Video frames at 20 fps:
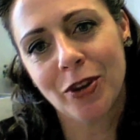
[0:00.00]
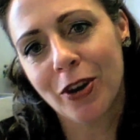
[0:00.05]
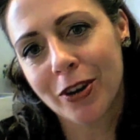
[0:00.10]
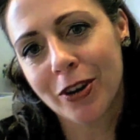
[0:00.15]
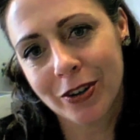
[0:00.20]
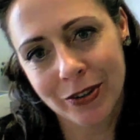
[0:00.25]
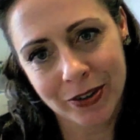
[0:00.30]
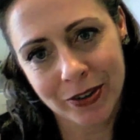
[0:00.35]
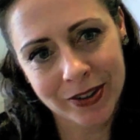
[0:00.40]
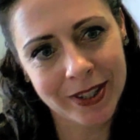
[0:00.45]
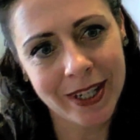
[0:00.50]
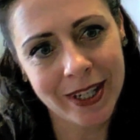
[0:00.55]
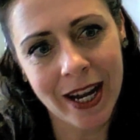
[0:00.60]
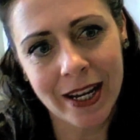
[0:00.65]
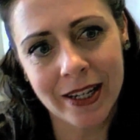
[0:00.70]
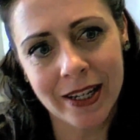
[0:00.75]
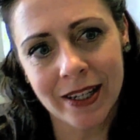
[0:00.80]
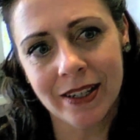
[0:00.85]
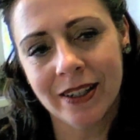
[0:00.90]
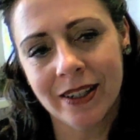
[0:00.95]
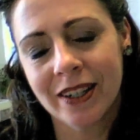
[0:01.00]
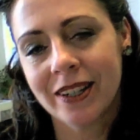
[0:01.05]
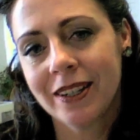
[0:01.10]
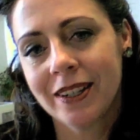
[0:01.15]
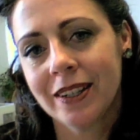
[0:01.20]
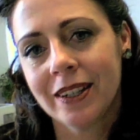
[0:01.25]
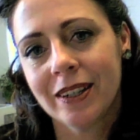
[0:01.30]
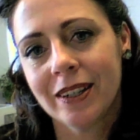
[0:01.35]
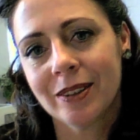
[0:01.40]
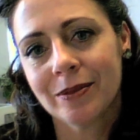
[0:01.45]
article stated,
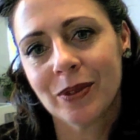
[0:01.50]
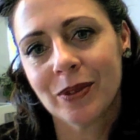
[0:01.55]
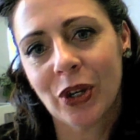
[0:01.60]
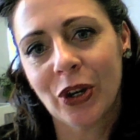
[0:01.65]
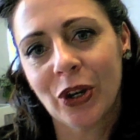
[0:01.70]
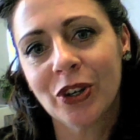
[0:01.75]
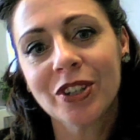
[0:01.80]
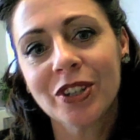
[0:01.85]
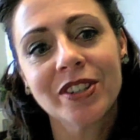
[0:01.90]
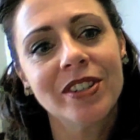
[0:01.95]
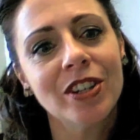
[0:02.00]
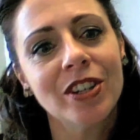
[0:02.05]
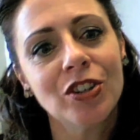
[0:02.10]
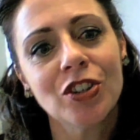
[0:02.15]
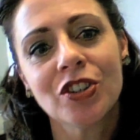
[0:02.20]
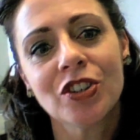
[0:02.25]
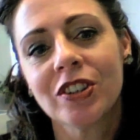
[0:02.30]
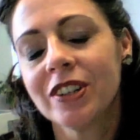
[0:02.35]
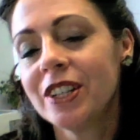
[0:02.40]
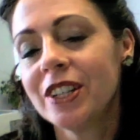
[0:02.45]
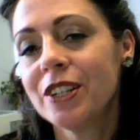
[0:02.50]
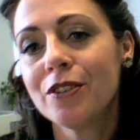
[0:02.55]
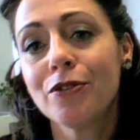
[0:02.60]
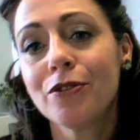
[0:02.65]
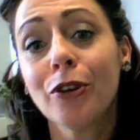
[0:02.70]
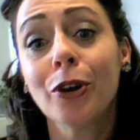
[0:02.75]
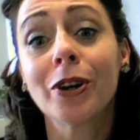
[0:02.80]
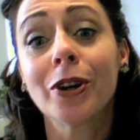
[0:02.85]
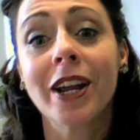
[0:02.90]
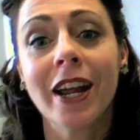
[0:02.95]
her decision to live
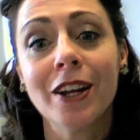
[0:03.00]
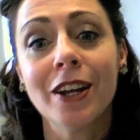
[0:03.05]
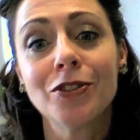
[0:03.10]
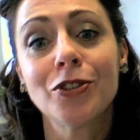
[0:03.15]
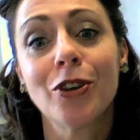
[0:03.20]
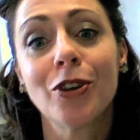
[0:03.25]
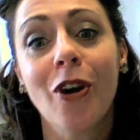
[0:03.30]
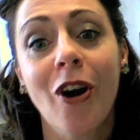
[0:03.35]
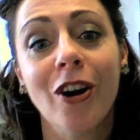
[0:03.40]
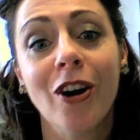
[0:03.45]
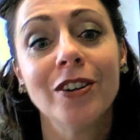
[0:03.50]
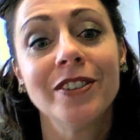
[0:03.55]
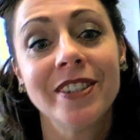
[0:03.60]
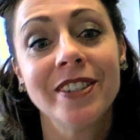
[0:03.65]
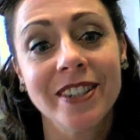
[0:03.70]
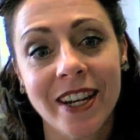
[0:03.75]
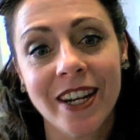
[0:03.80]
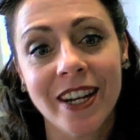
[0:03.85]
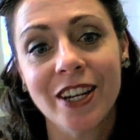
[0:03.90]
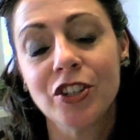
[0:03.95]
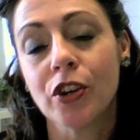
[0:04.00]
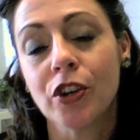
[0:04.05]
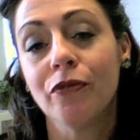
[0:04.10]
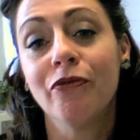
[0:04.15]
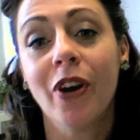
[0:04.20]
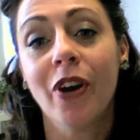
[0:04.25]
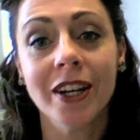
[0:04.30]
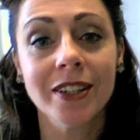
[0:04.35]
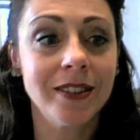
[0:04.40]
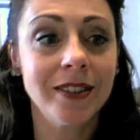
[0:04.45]
cancer on stage
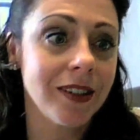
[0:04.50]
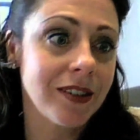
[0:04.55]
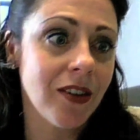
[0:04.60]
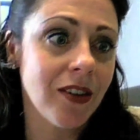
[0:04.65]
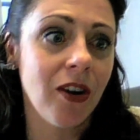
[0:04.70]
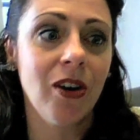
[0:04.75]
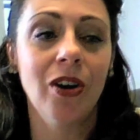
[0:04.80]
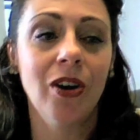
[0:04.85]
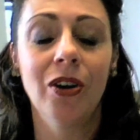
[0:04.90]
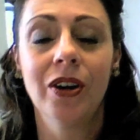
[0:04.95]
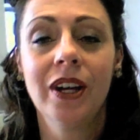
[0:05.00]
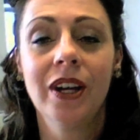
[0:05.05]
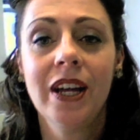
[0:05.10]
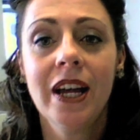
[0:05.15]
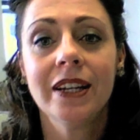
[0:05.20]
invites us all